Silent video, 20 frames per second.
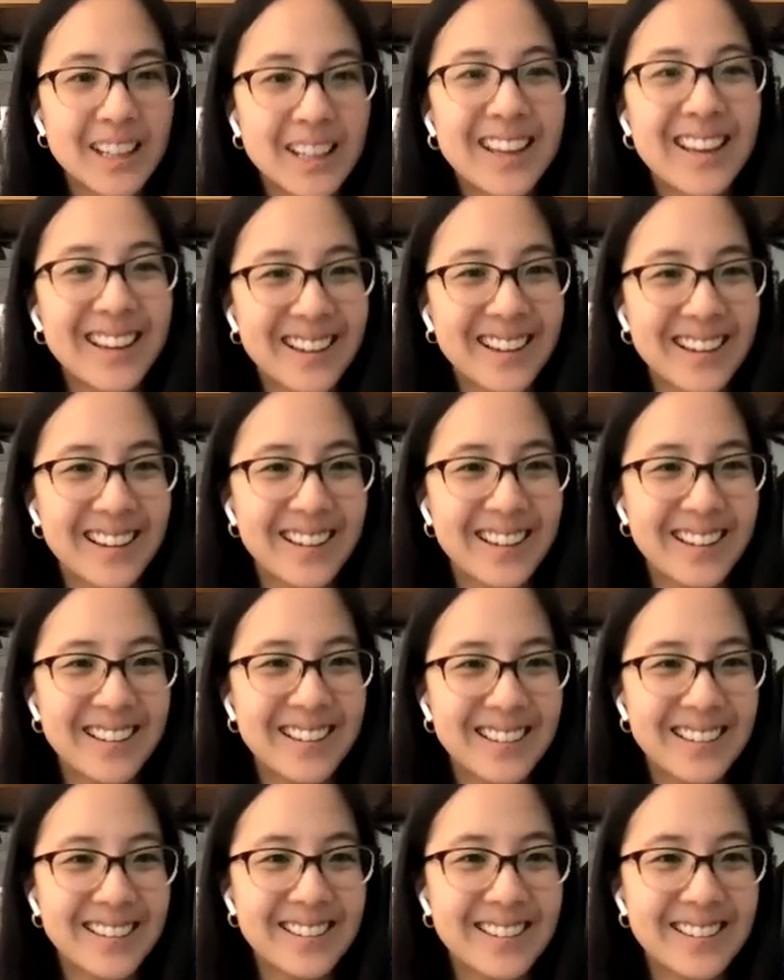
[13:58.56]

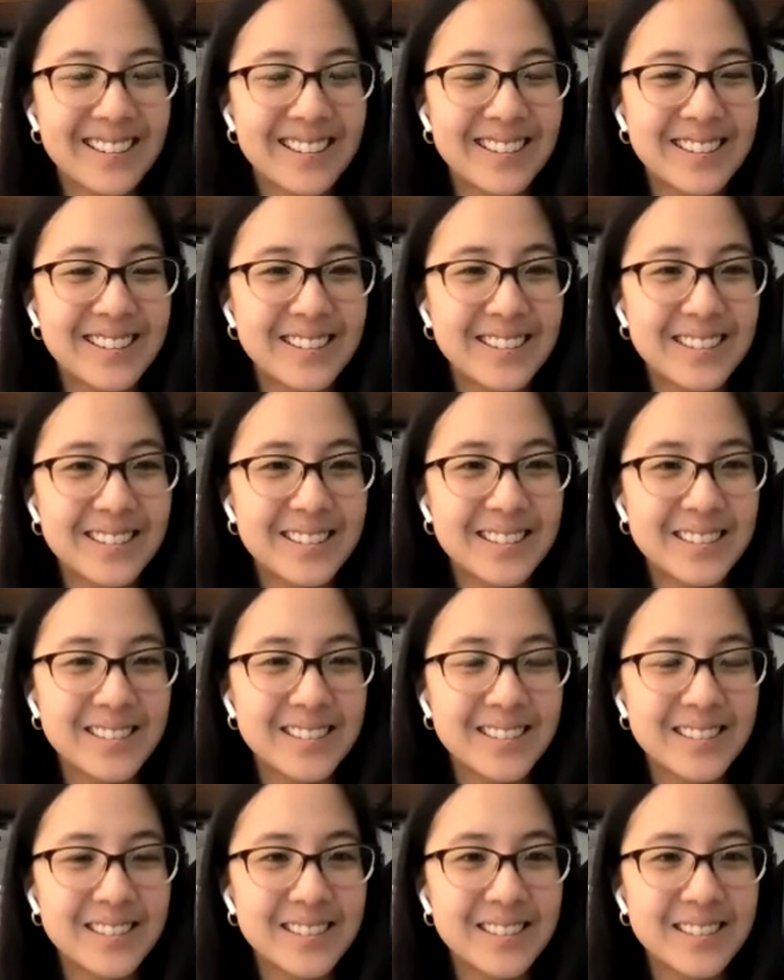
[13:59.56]

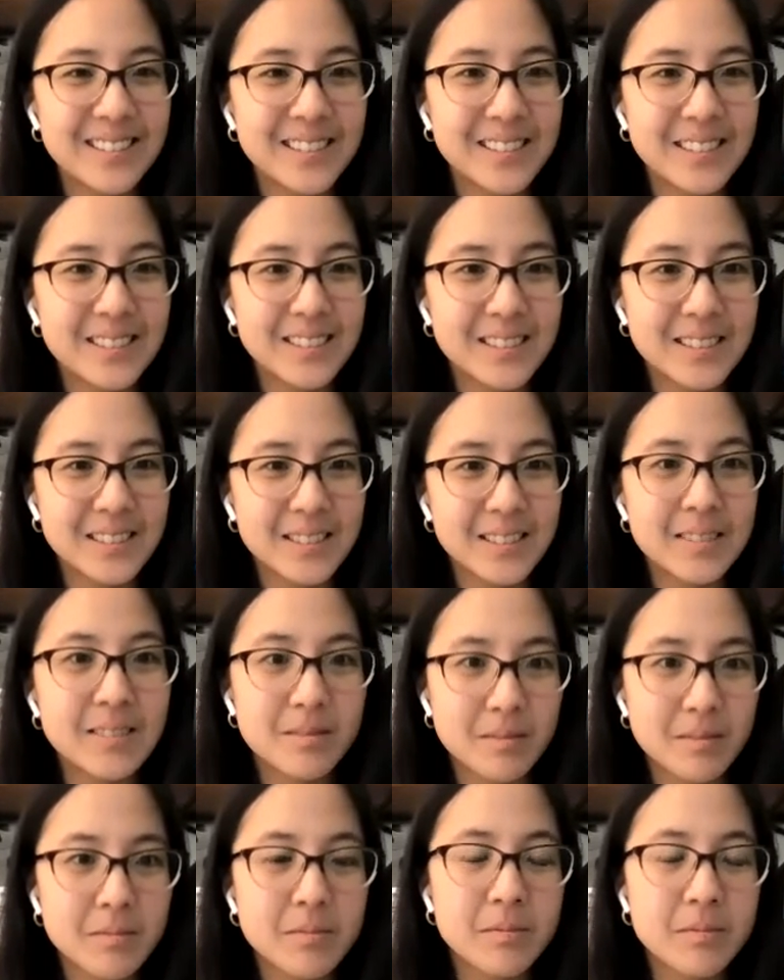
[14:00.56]

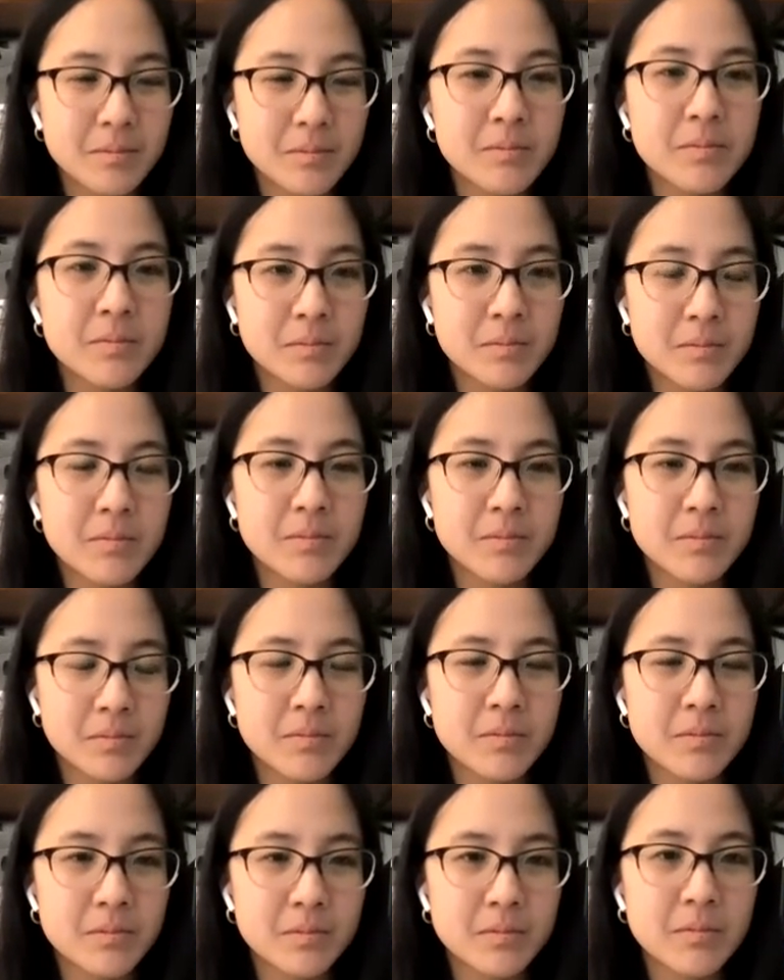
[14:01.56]

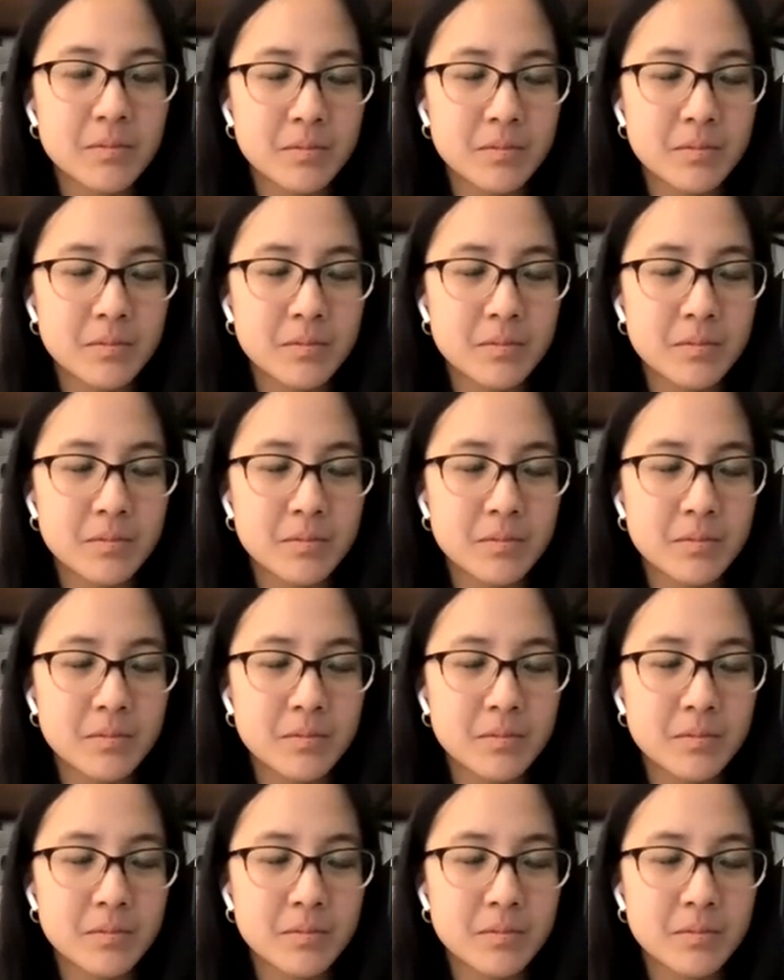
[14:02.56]
The person shown says nothing.